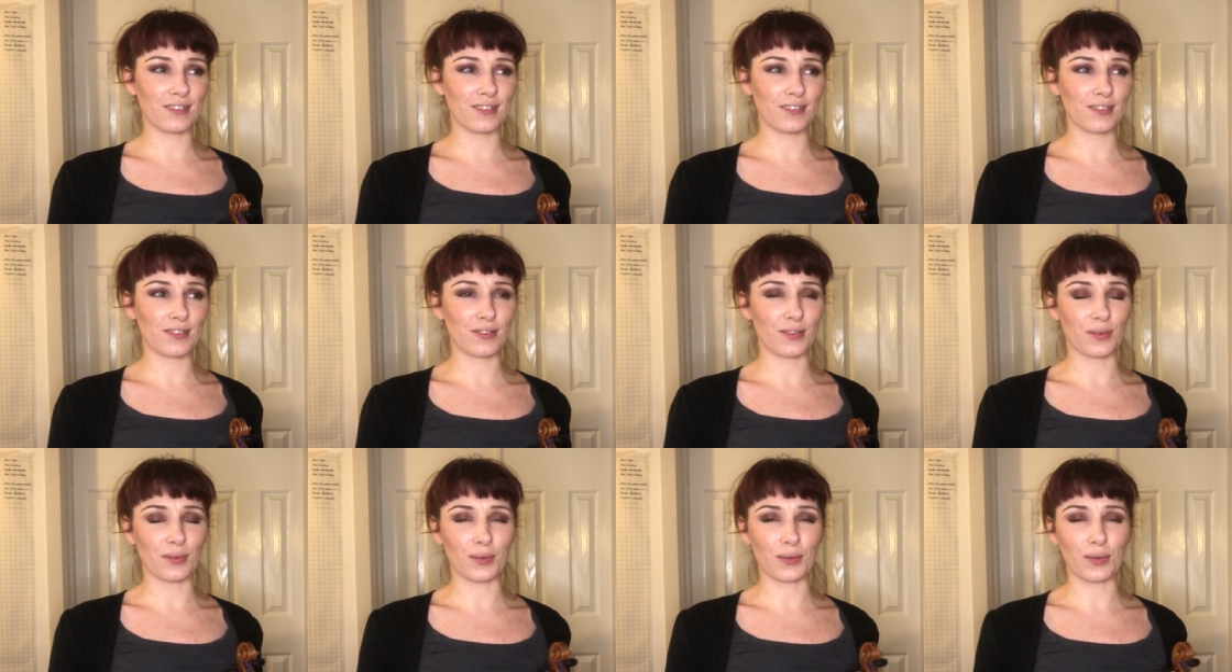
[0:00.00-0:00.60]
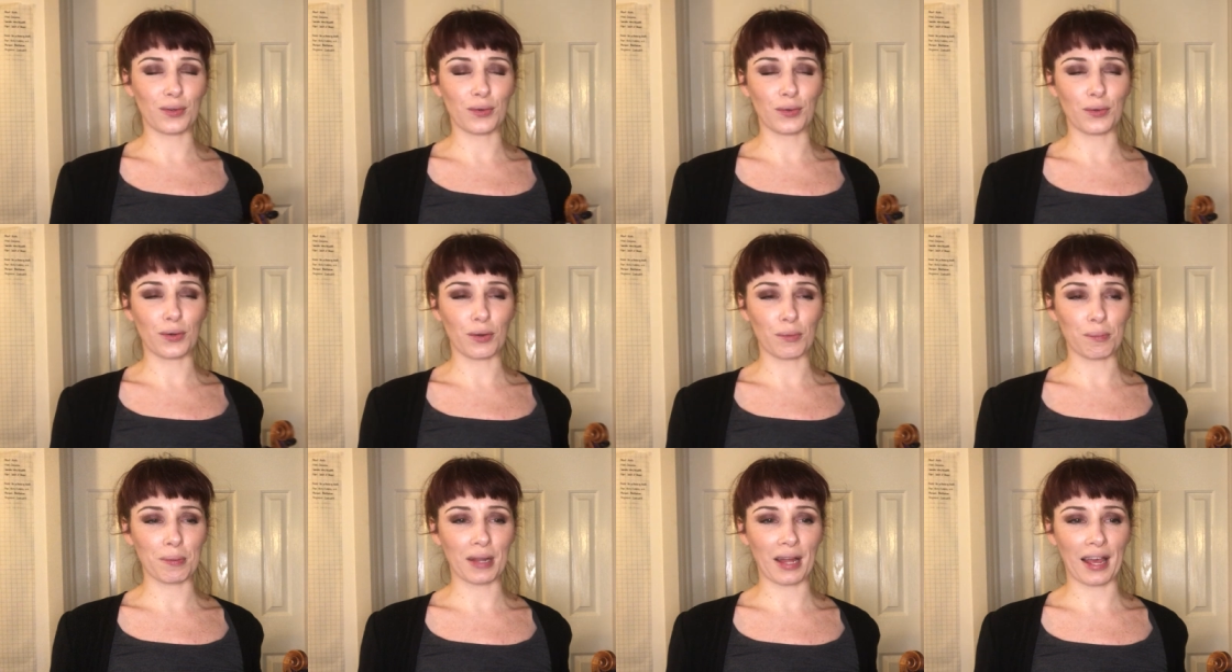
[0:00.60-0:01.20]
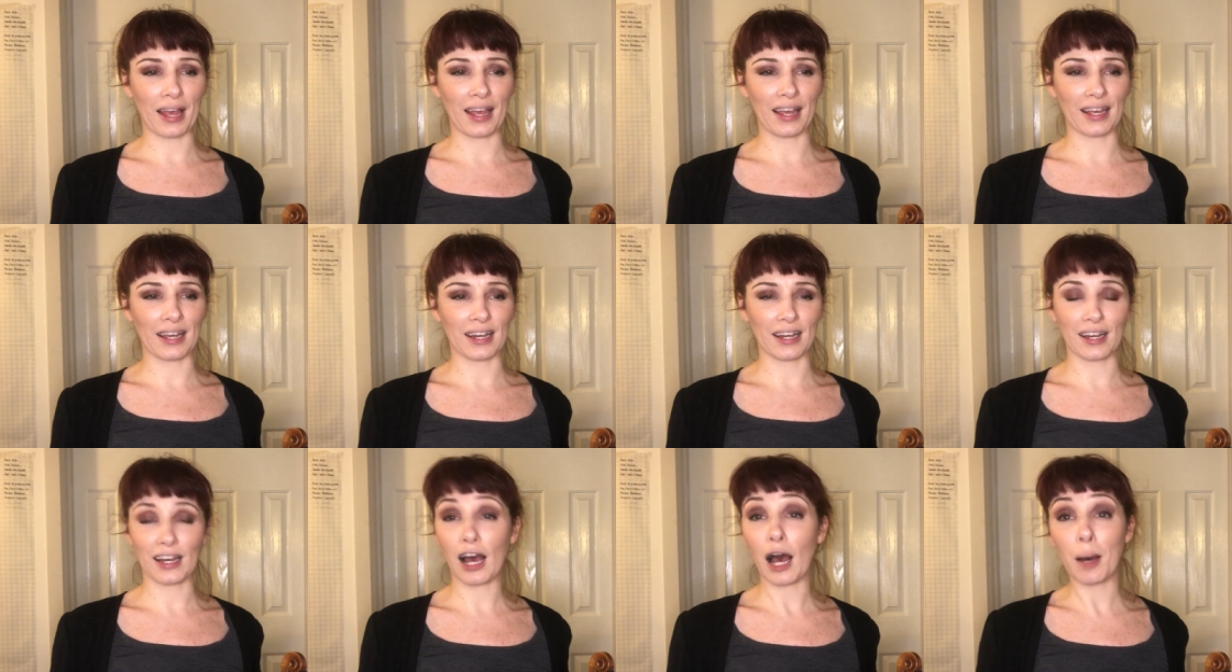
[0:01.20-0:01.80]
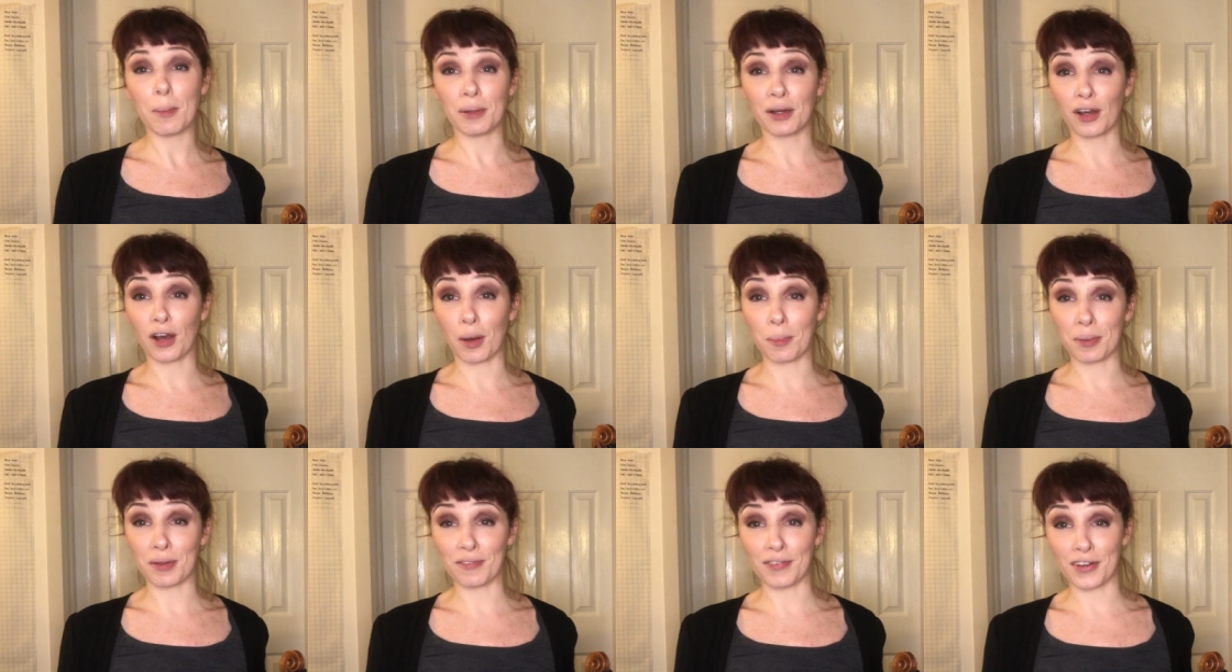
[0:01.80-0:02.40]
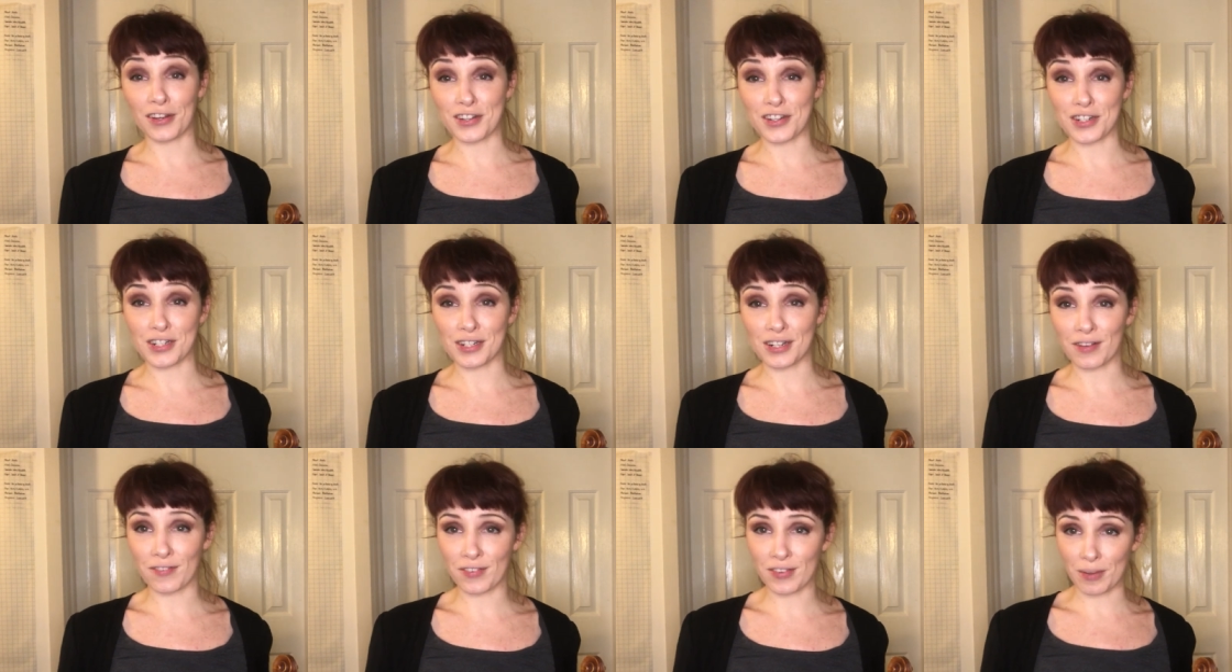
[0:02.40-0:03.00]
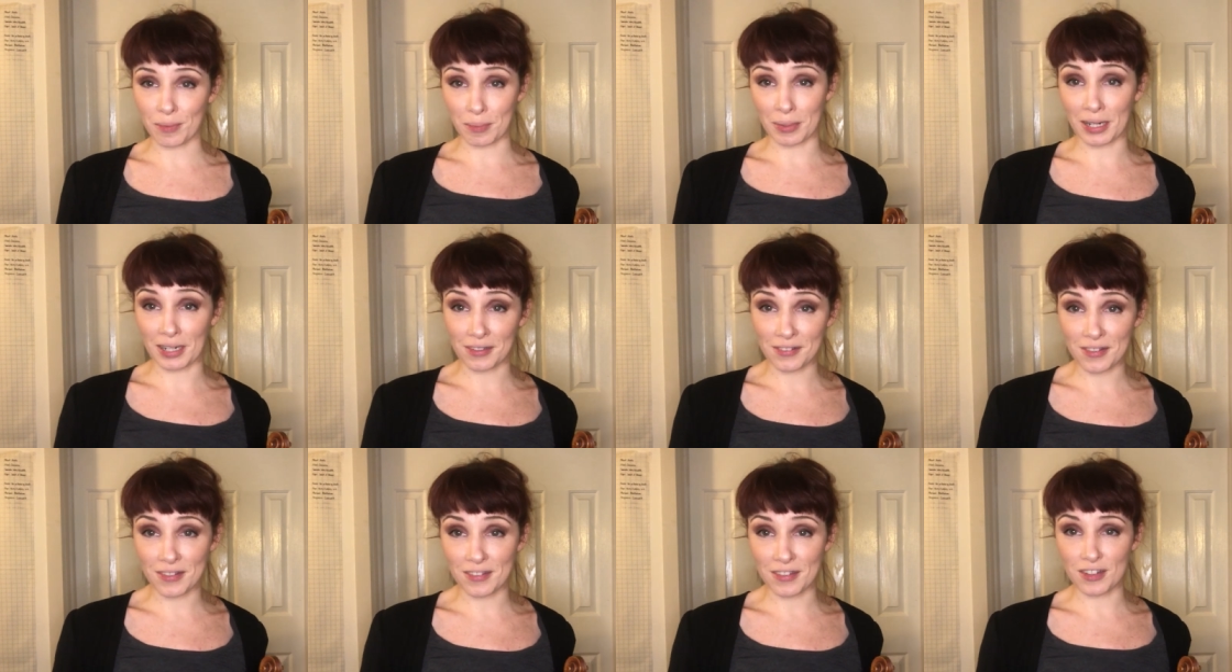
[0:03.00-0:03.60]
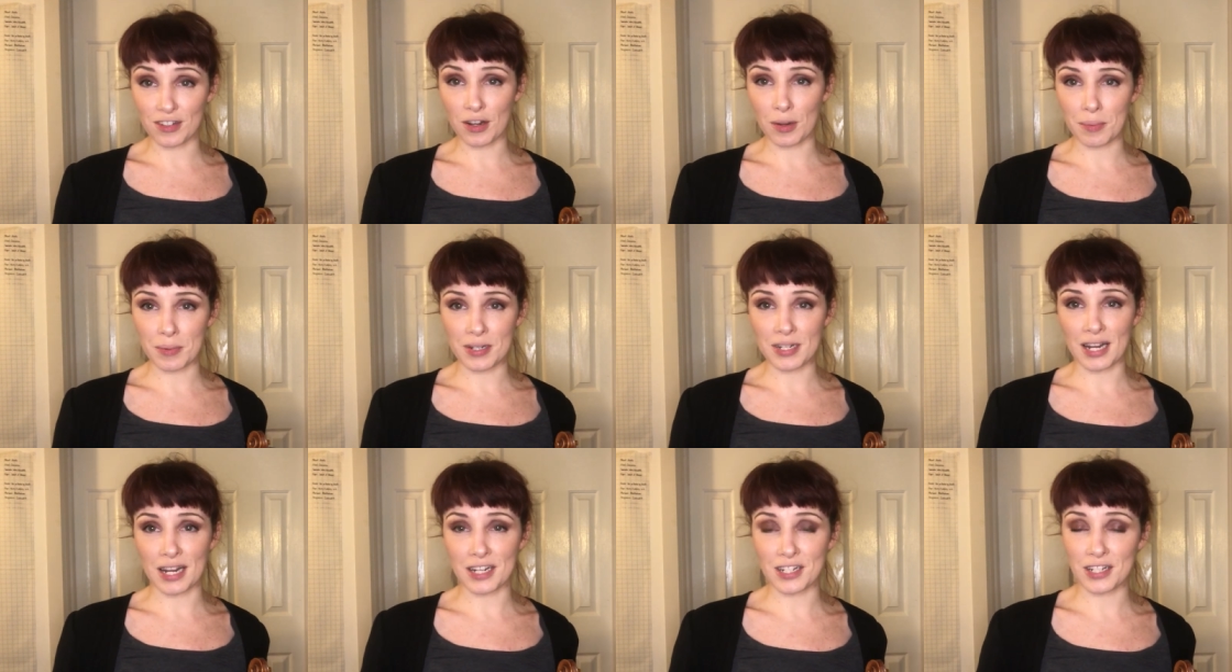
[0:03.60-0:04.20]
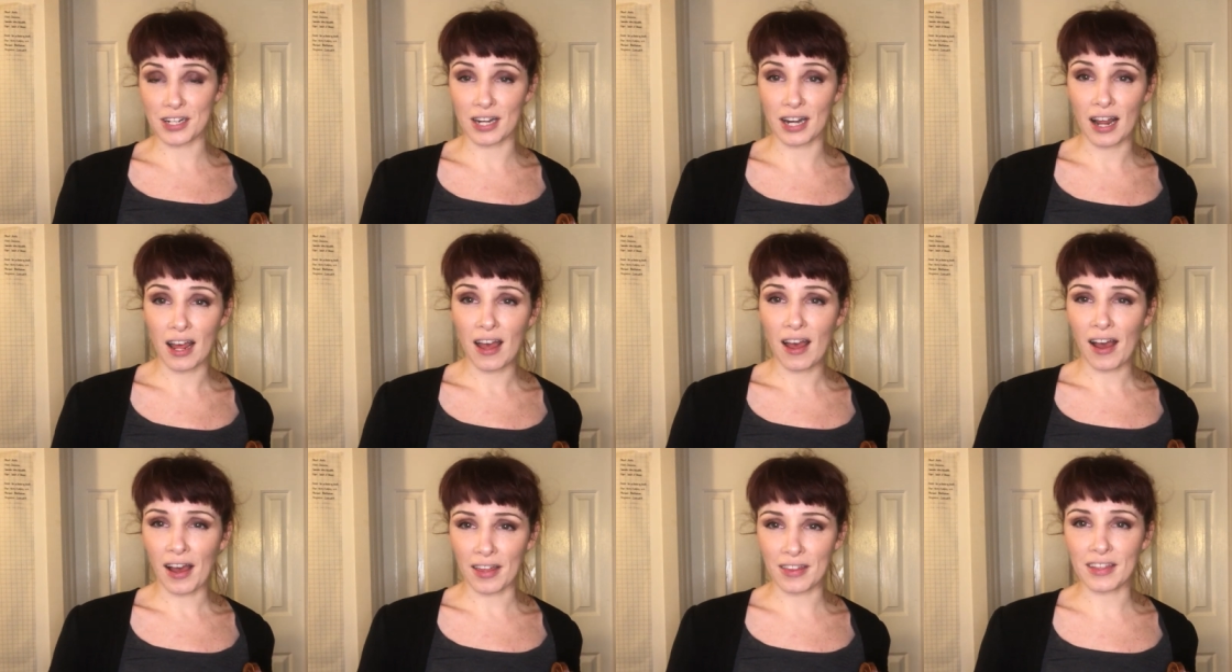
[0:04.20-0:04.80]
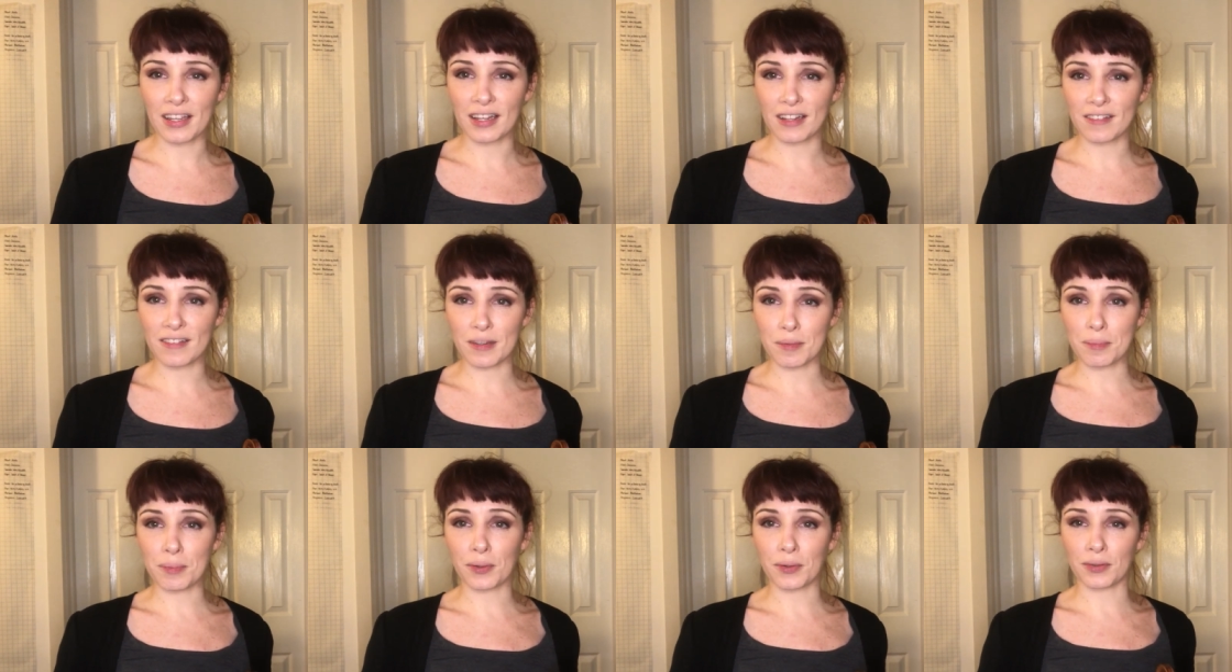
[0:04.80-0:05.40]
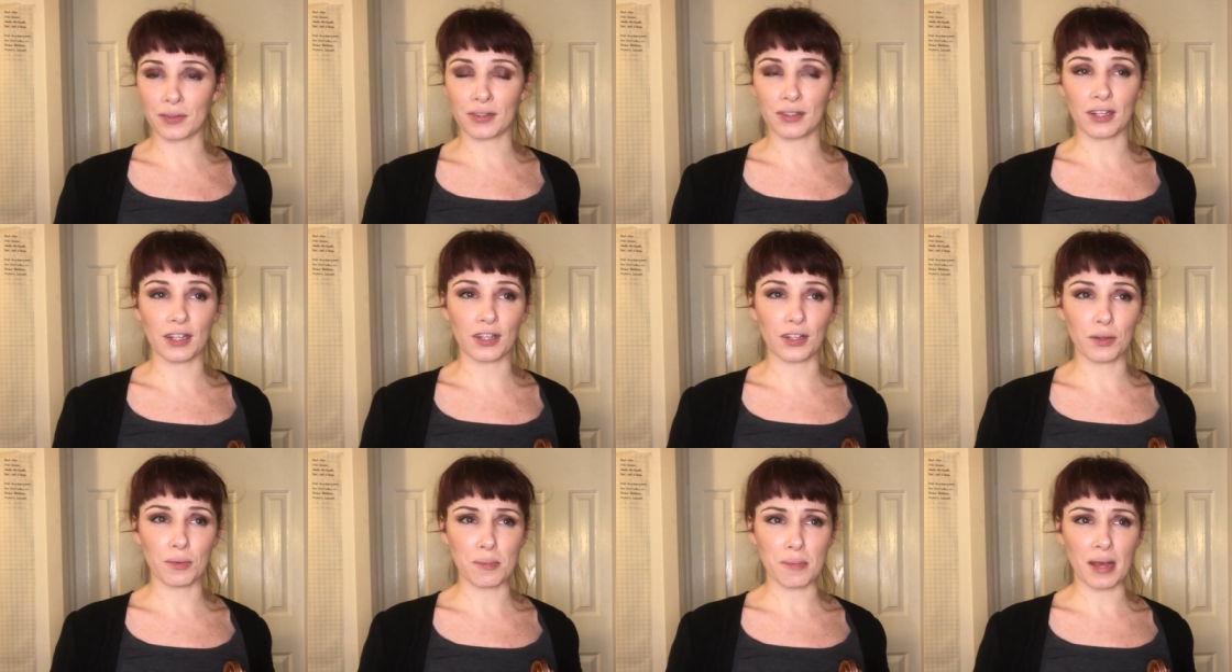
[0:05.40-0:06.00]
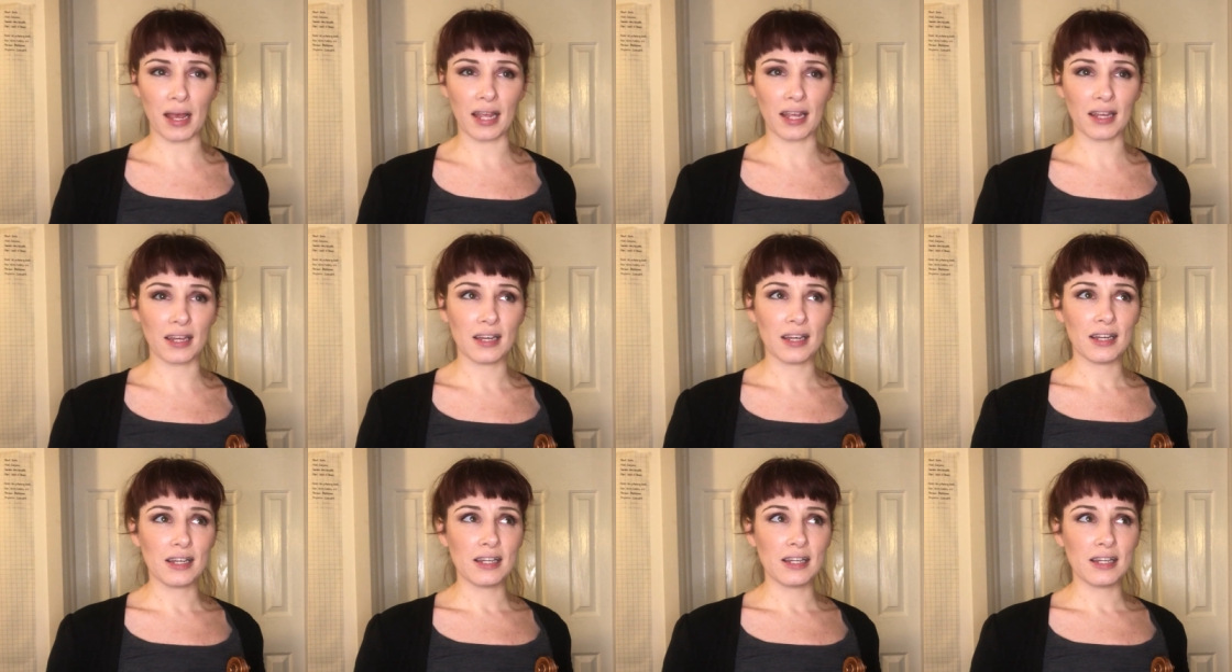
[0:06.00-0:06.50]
so you're not playing a carbon copy version of someone else's interpretation. I think it's important that you make